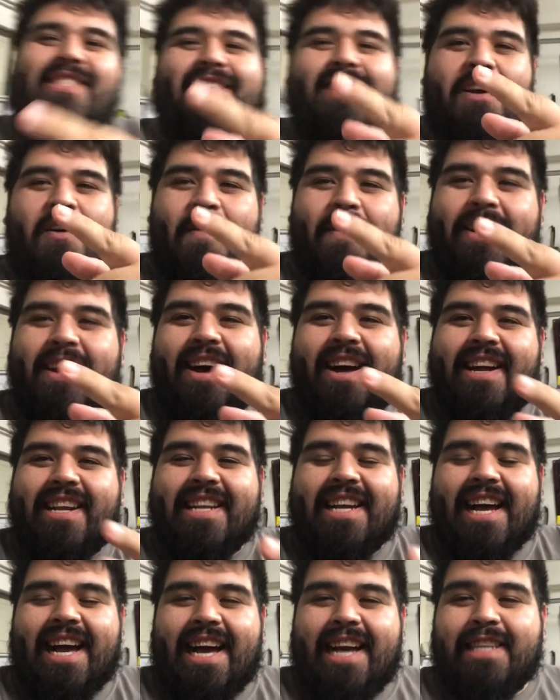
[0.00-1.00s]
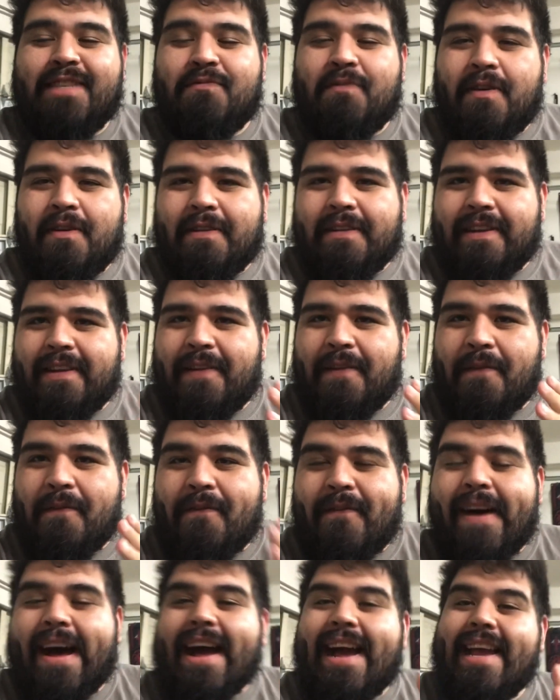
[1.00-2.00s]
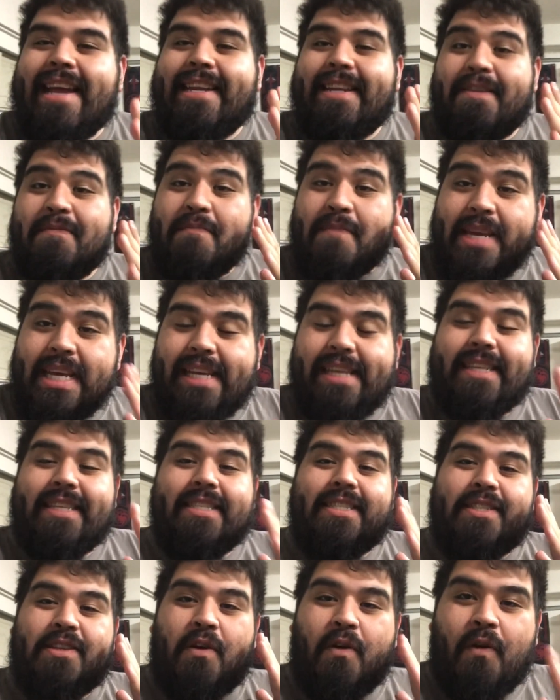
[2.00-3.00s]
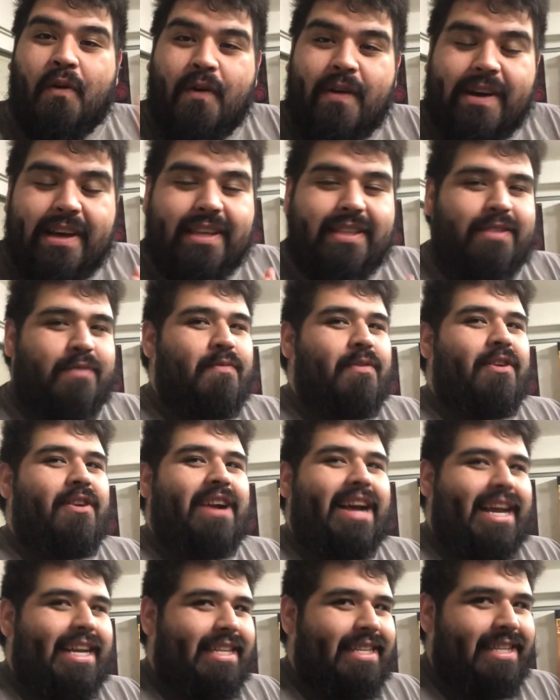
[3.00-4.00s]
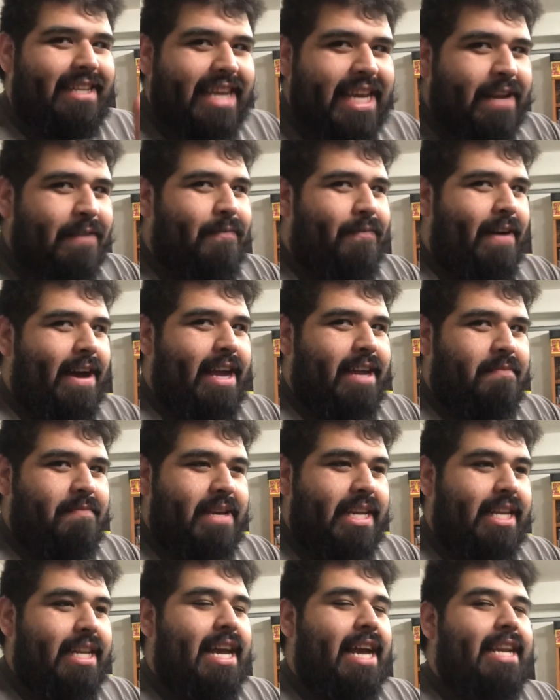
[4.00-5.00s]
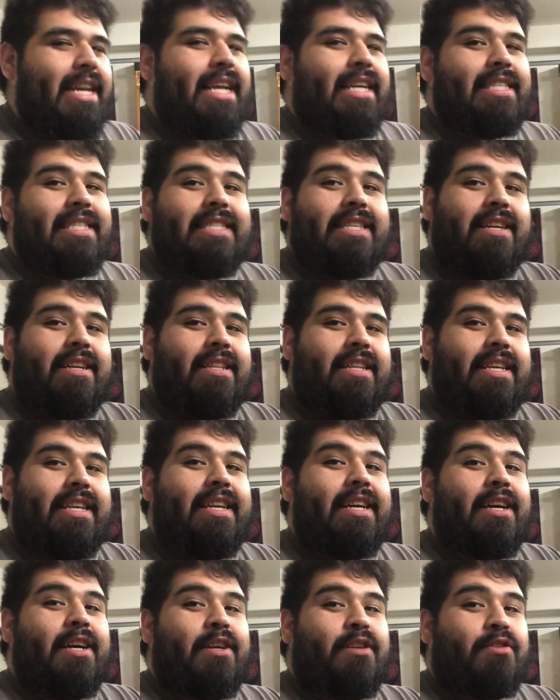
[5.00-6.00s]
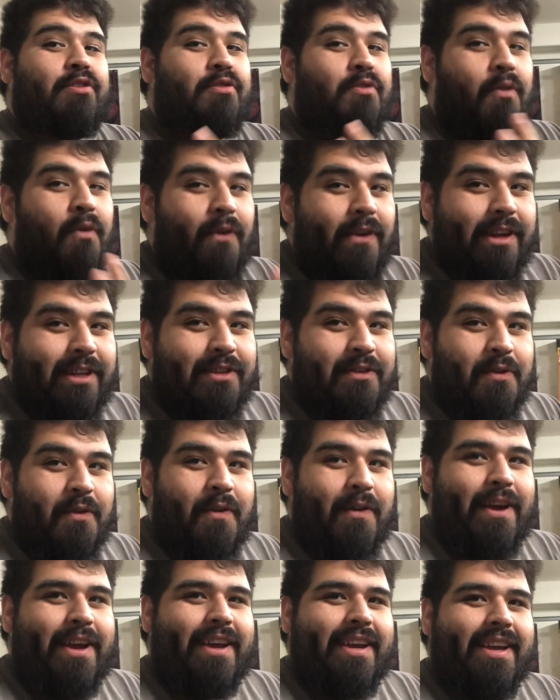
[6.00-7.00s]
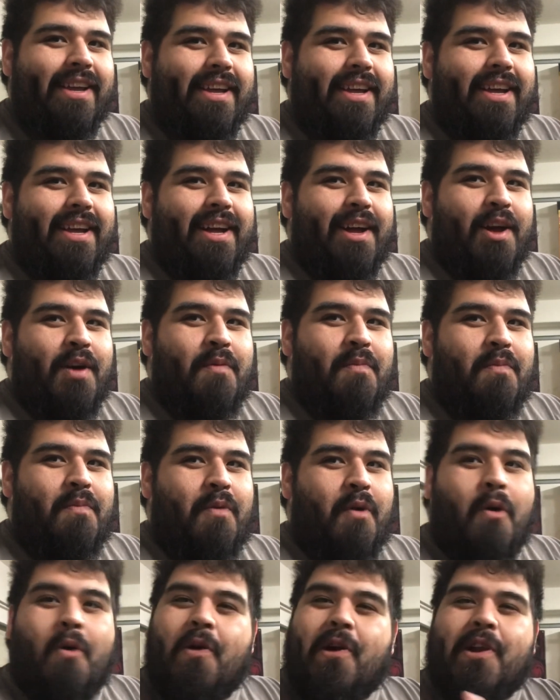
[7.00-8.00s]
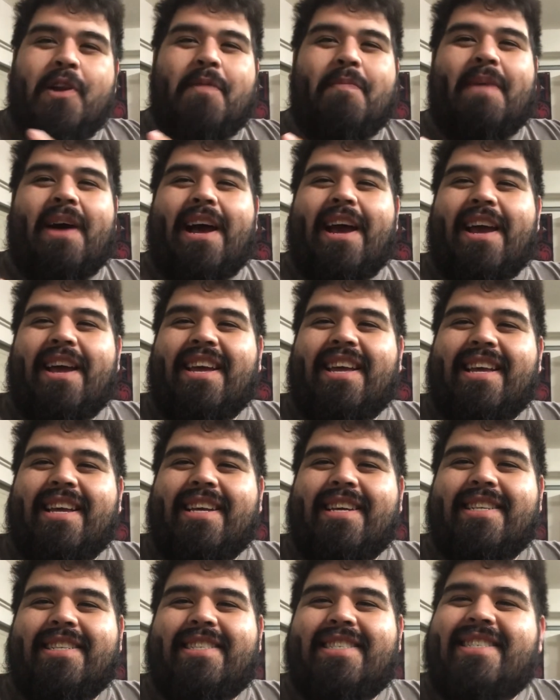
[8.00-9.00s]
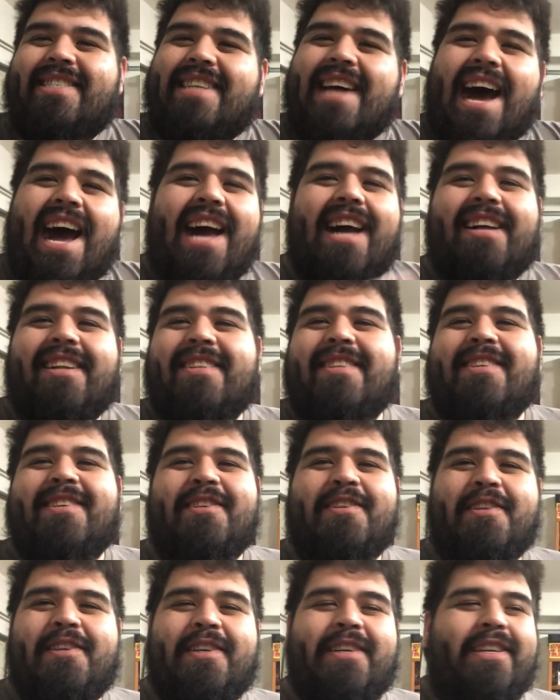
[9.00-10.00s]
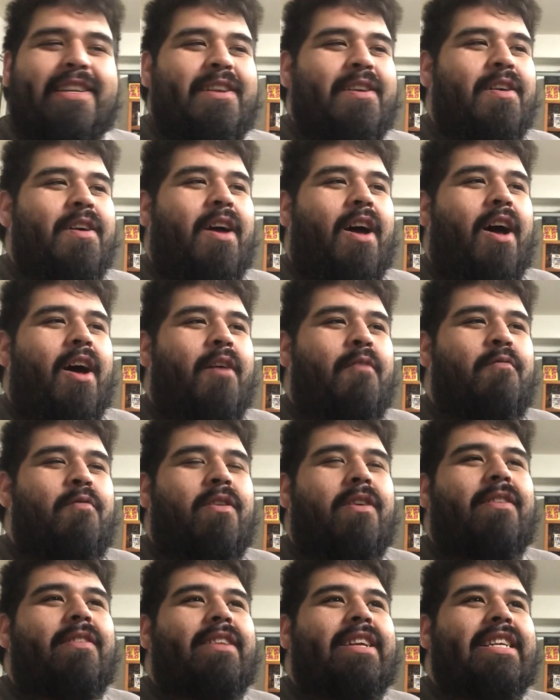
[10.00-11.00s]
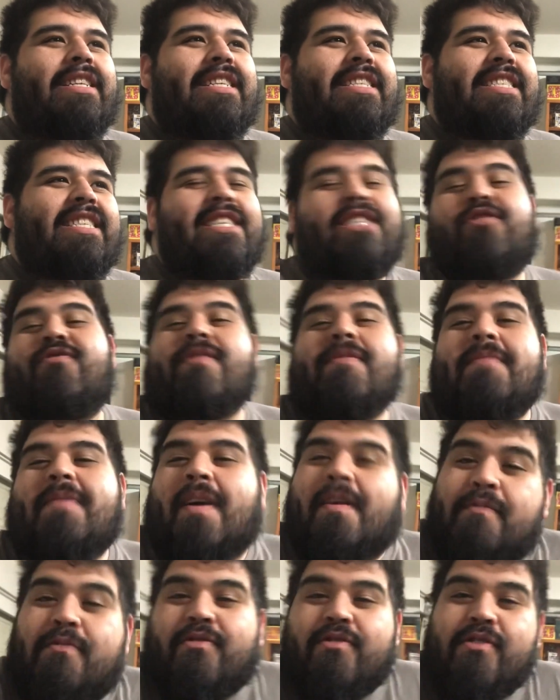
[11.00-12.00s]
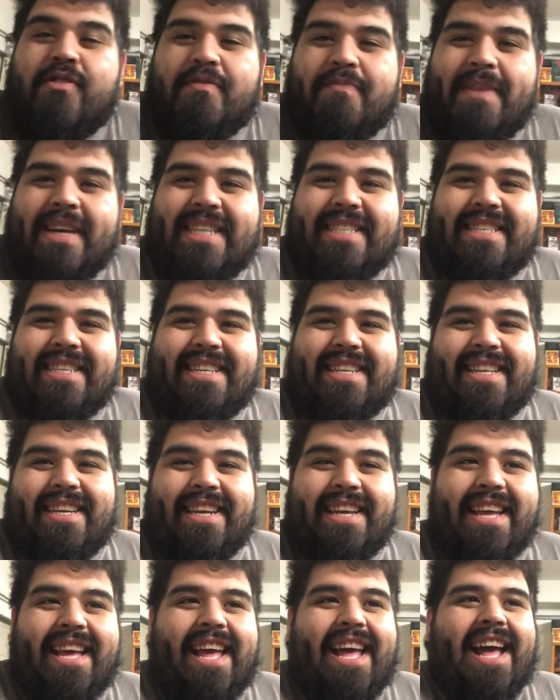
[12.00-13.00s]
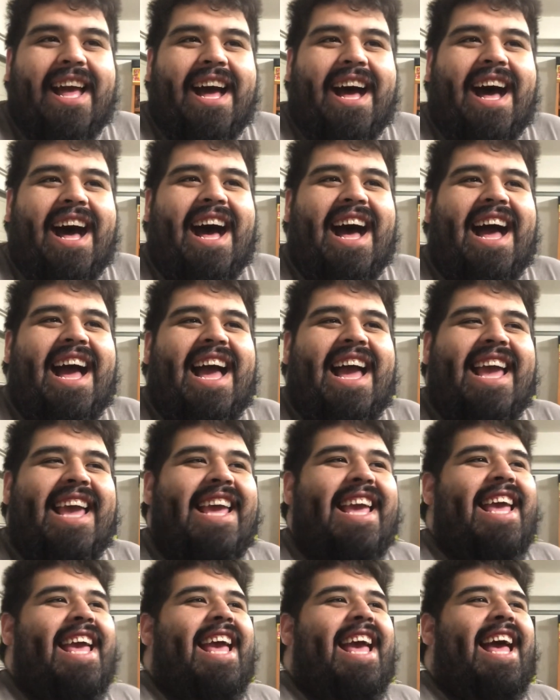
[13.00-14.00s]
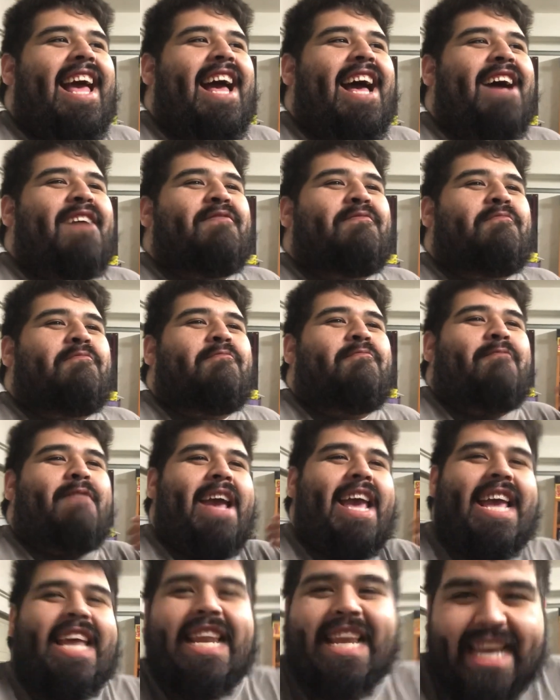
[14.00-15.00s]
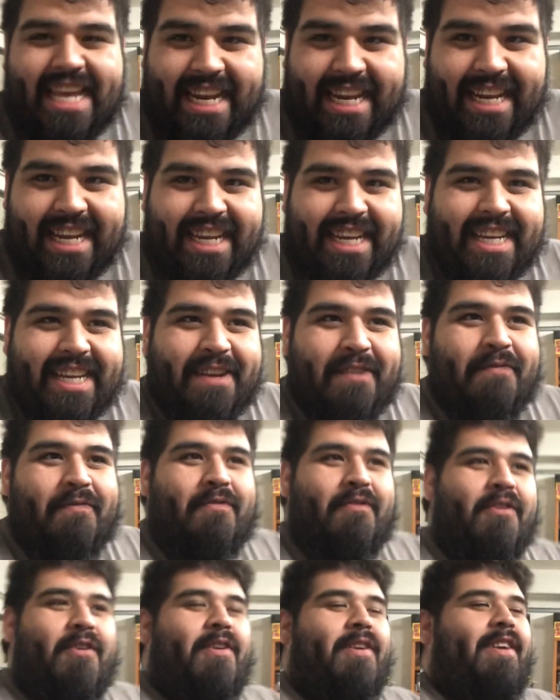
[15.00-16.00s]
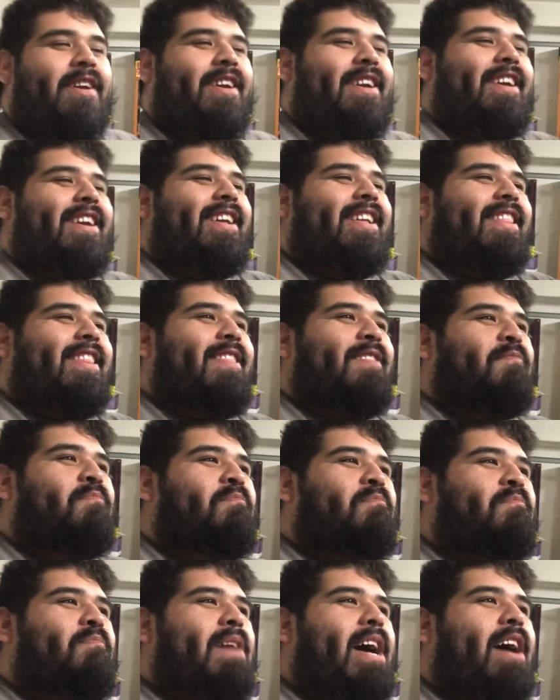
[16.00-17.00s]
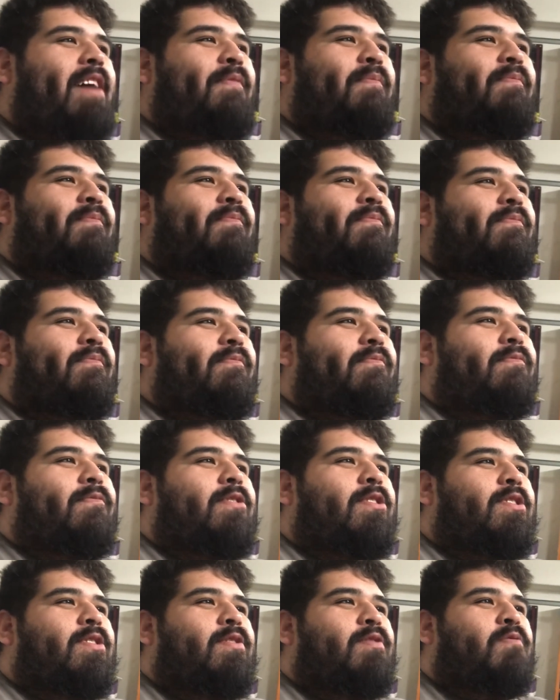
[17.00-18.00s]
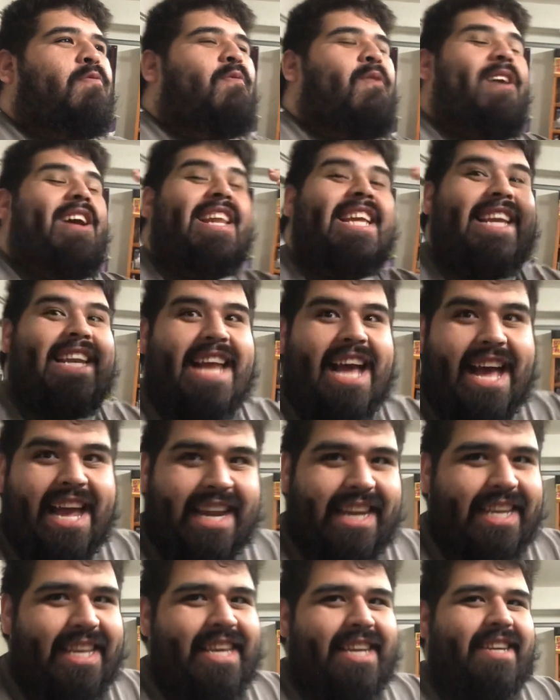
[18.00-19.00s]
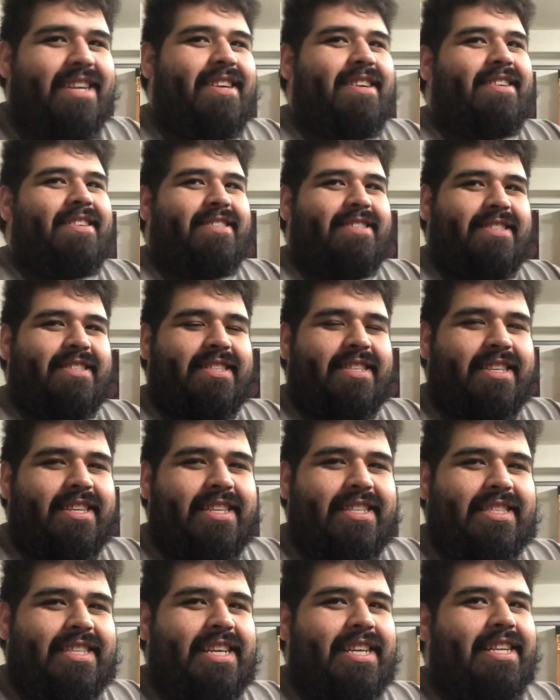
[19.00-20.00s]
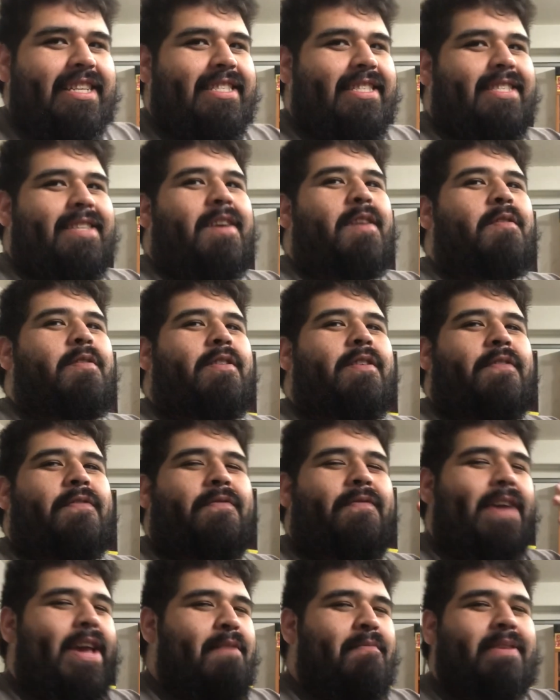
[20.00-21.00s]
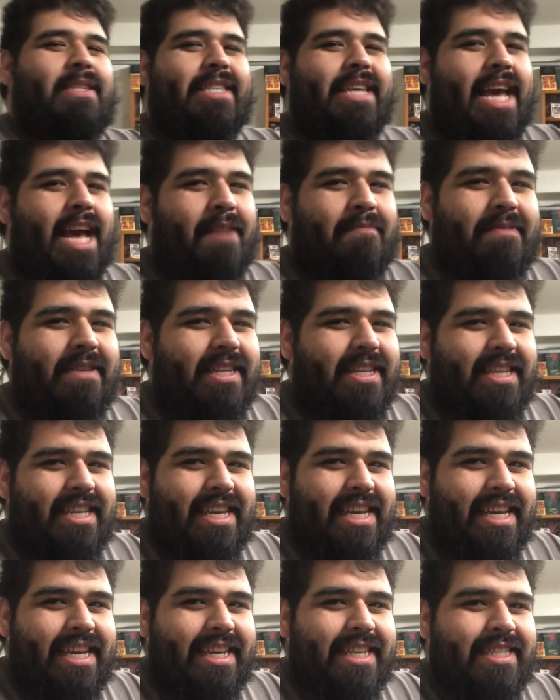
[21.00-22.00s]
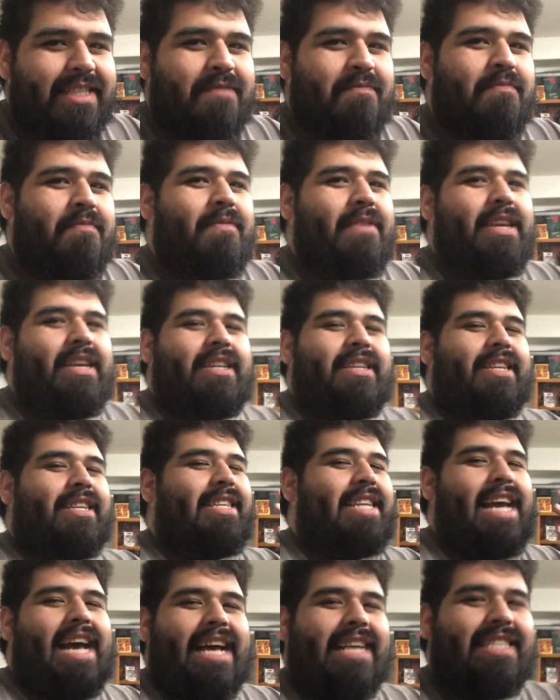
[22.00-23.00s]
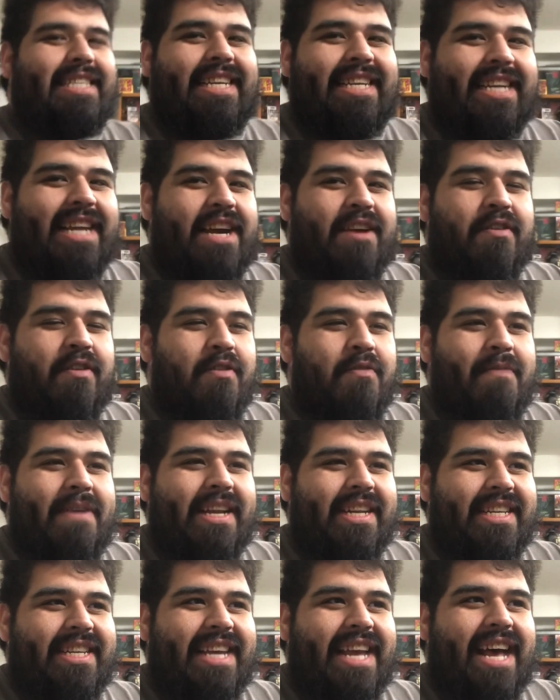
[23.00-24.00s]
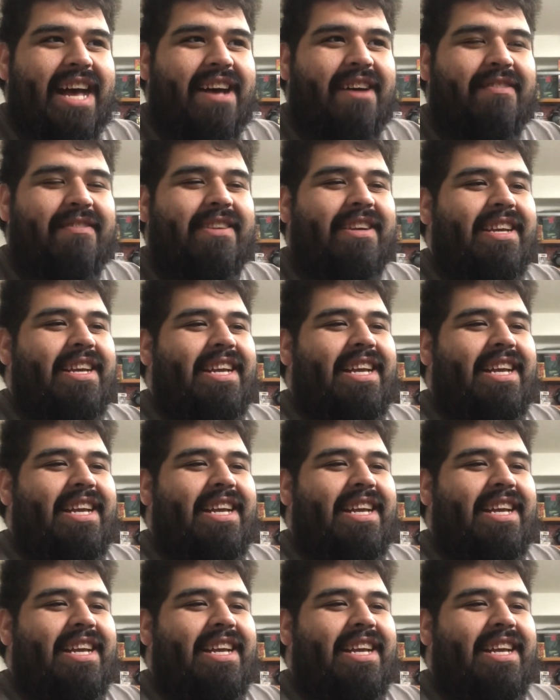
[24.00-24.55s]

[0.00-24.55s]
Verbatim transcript: going on guys? Welcome to Find Me Toys where I did find me, not necessarily a toy toy, but one of my childhood well, this is a dream come true, basically. I have waited for about 29 years since the famous Captain Kids in the Tascadero went down.